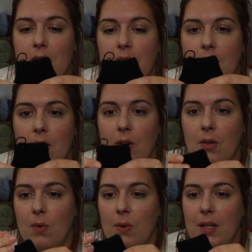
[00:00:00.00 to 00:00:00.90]

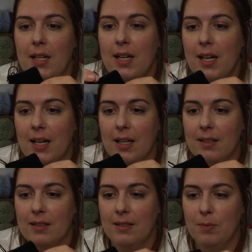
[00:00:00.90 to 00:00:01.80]
So
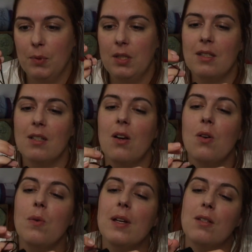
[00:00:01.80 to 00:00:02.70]
yeah, but it's
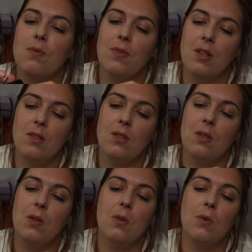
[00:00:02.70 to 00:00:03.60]
always fun
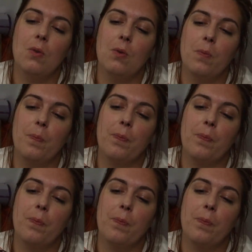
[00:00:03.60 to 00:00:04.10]
to.